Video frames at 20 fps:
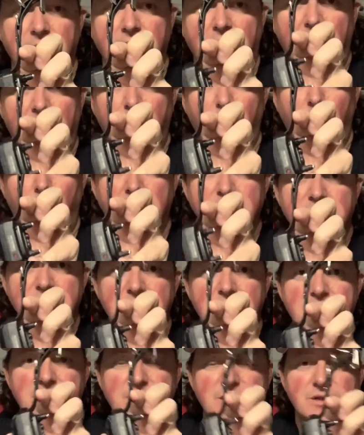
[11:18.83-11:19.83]
And once
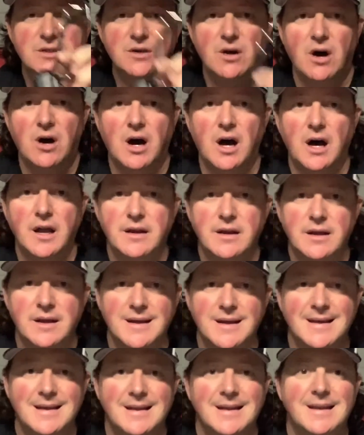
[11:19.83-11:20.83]
this is on,
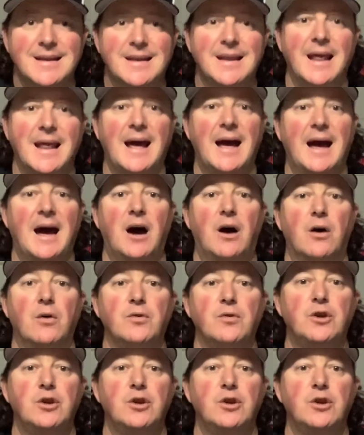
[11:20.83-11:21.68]
now